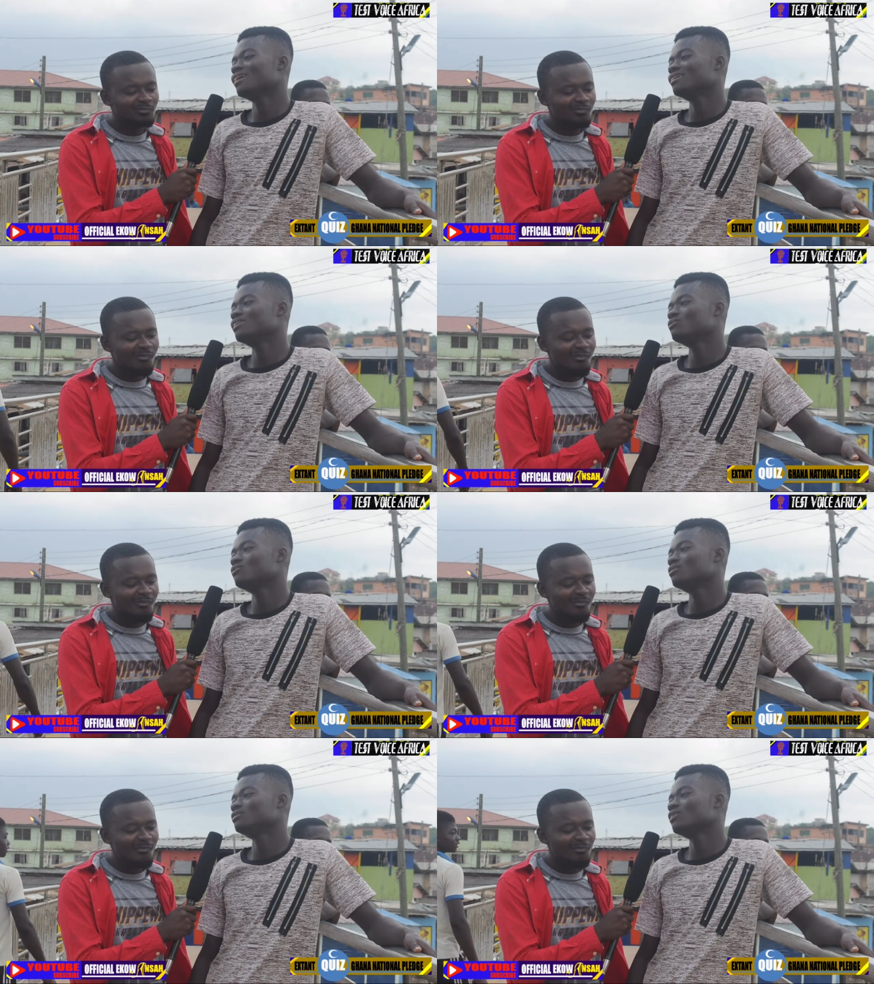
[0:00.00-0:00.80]
Speaker 1: the
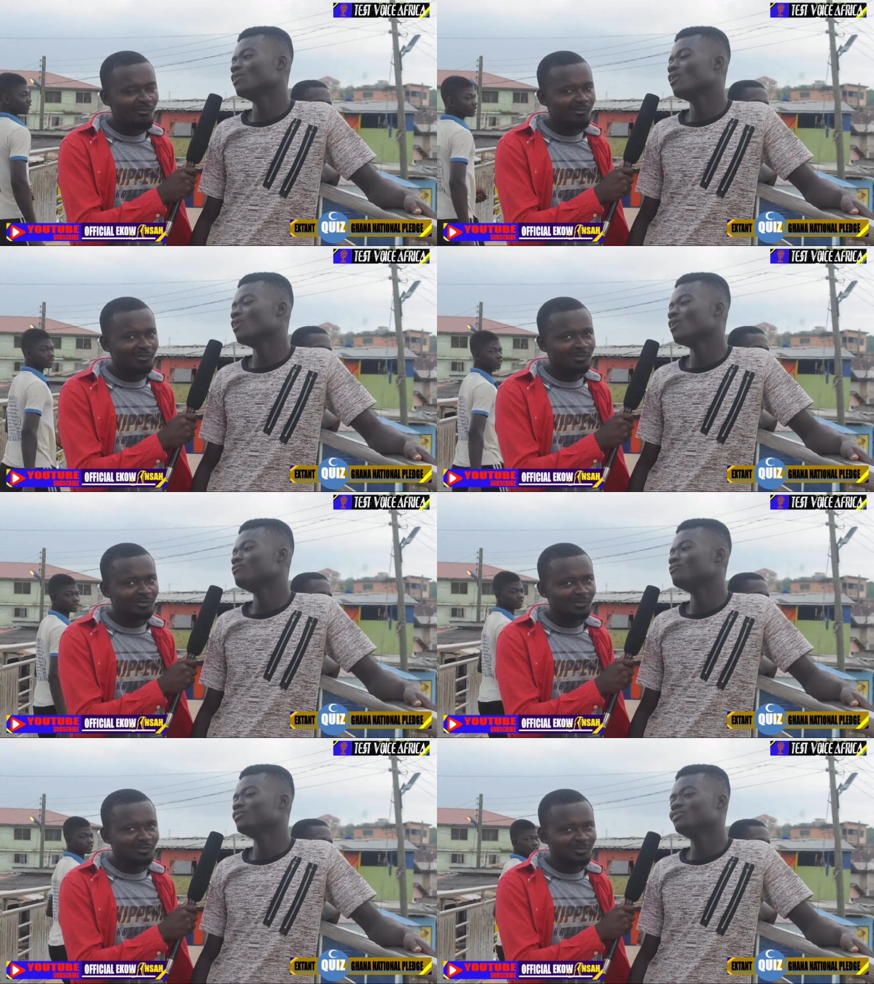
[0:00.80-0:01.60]
cause of
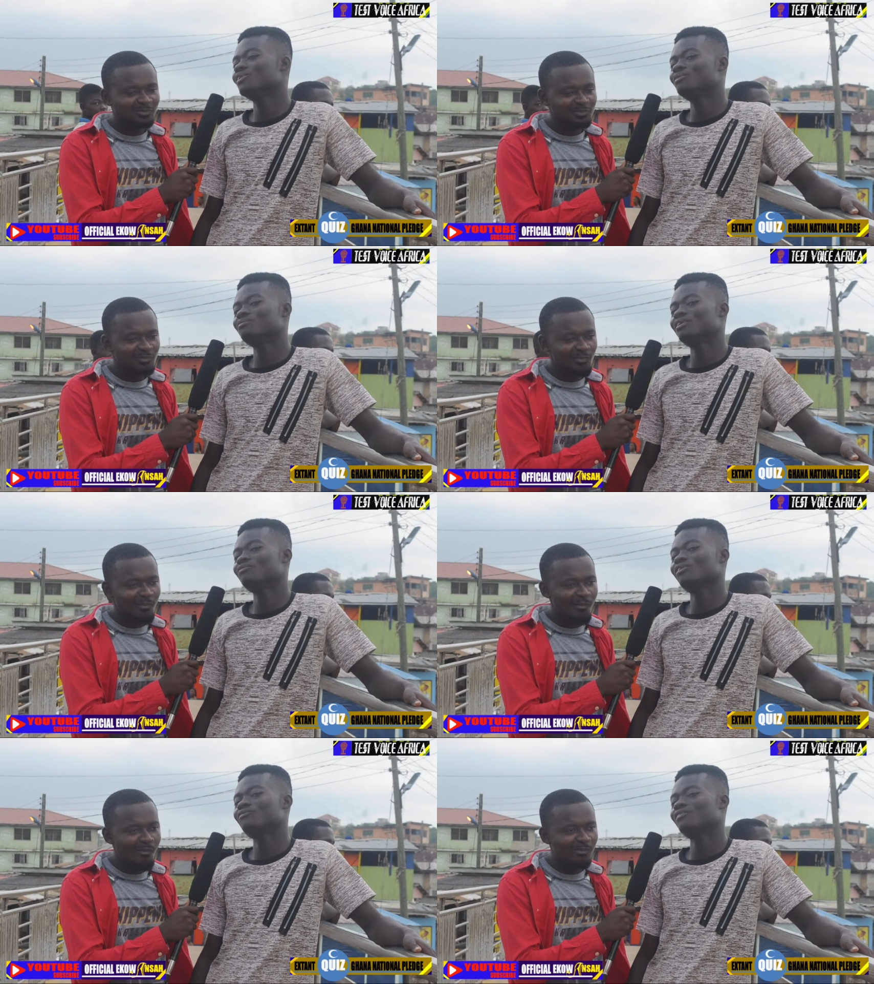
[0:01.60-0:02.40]
freedom and
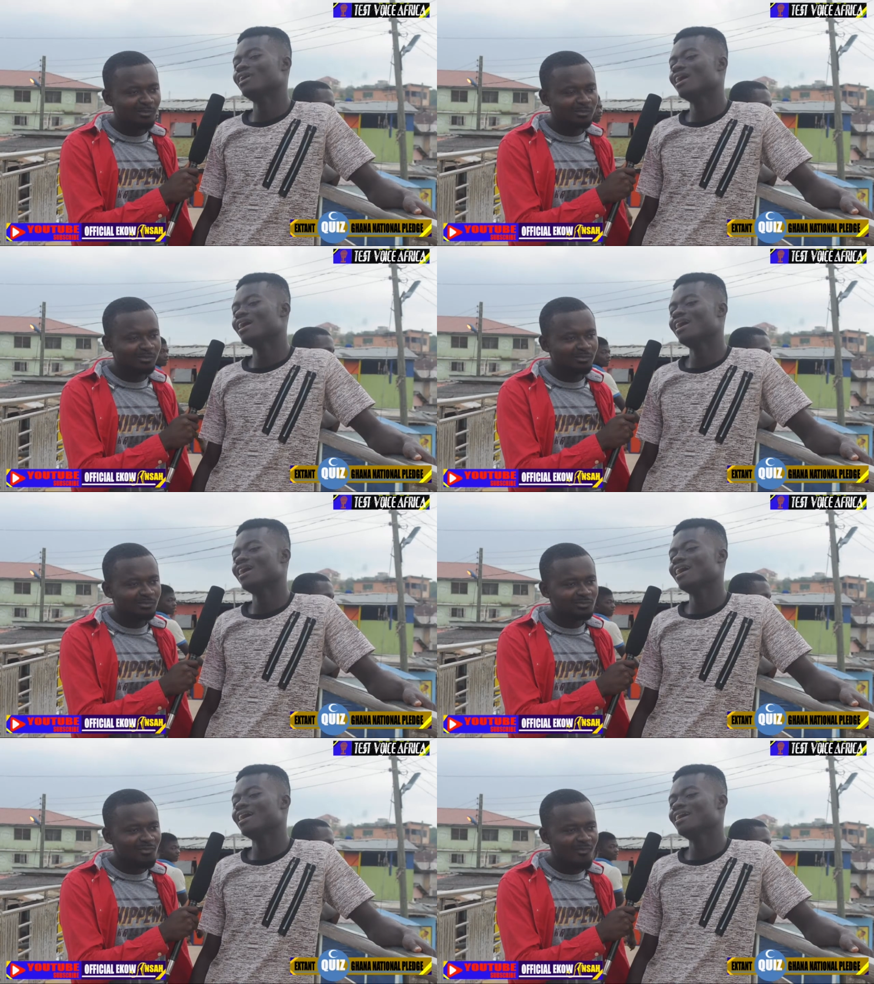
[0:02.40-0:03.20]
of
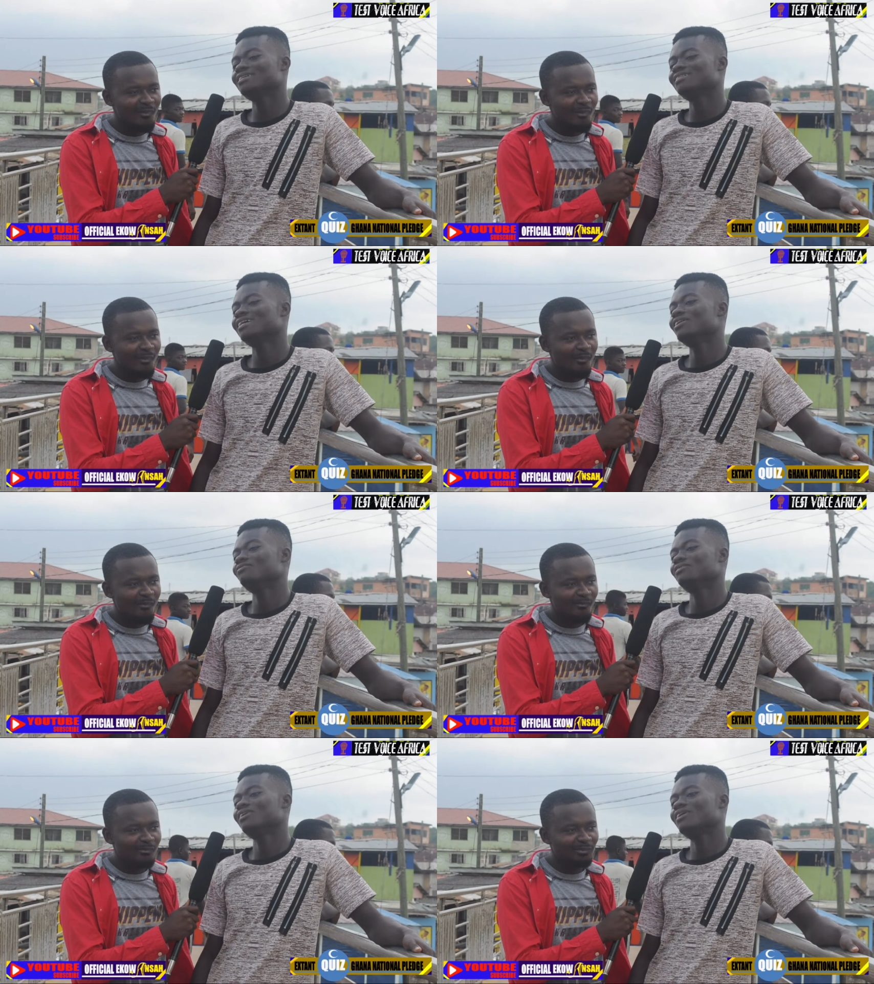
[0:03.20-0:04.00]
right. For
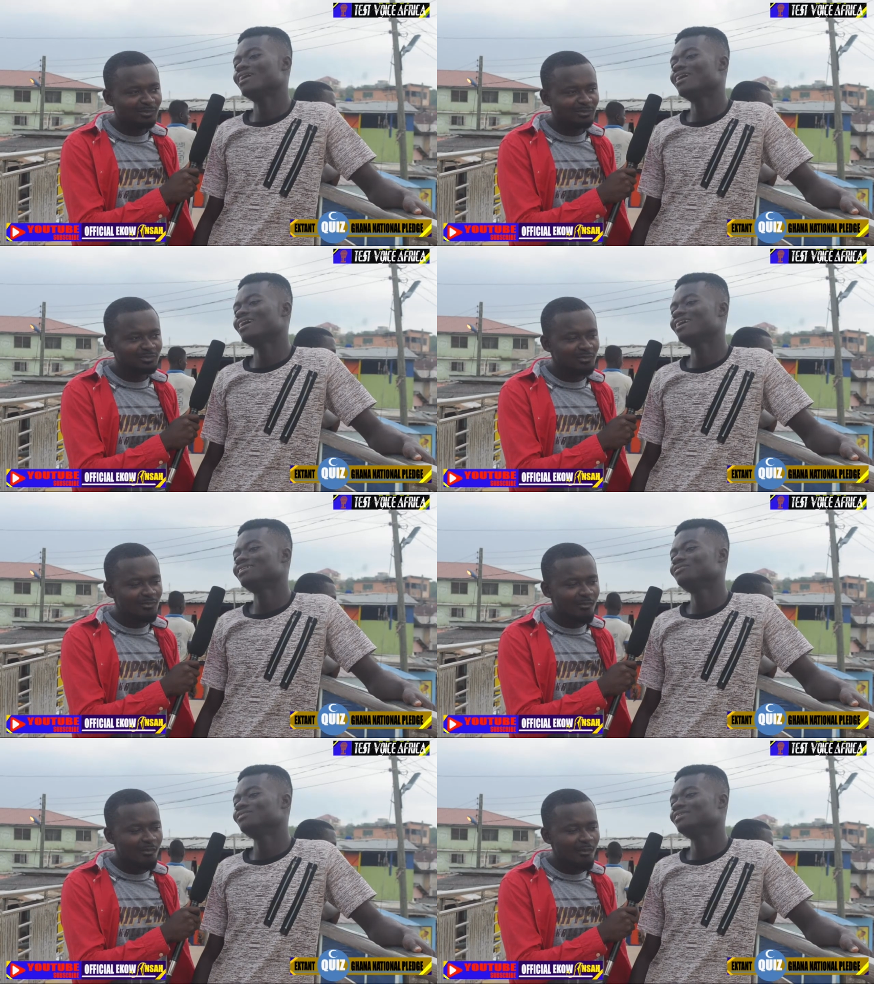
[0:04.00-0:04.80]
our heart
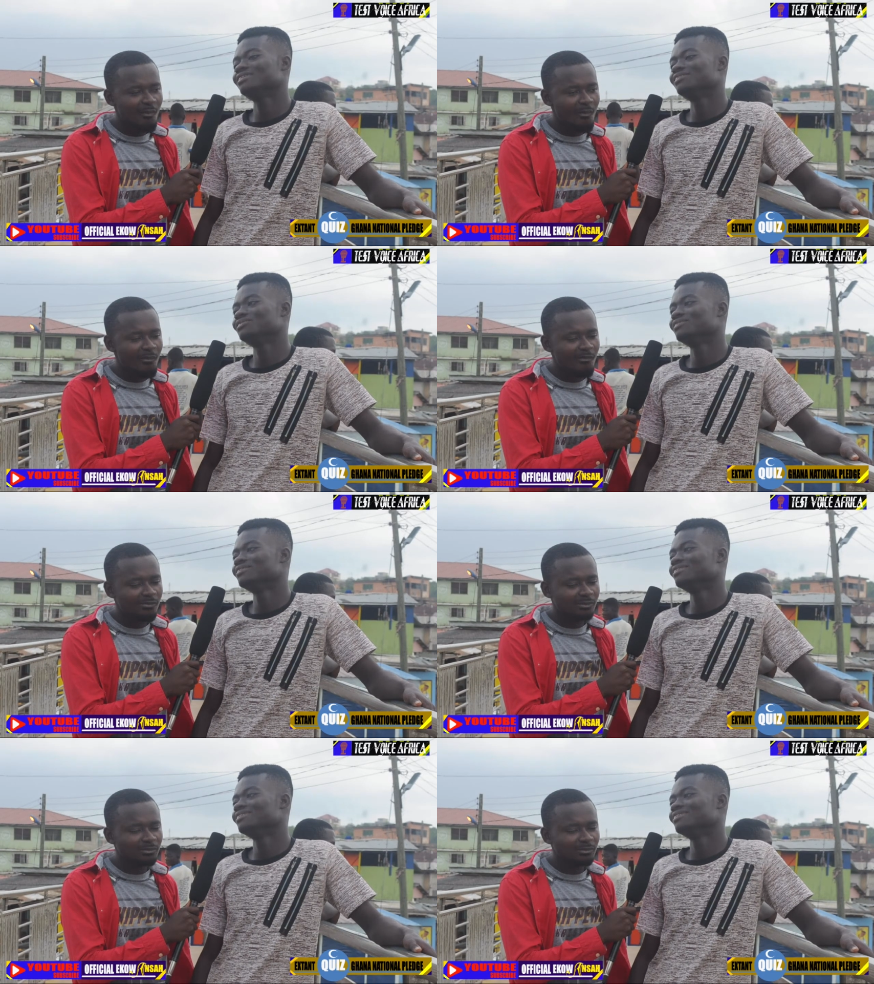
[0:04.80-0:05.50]
is to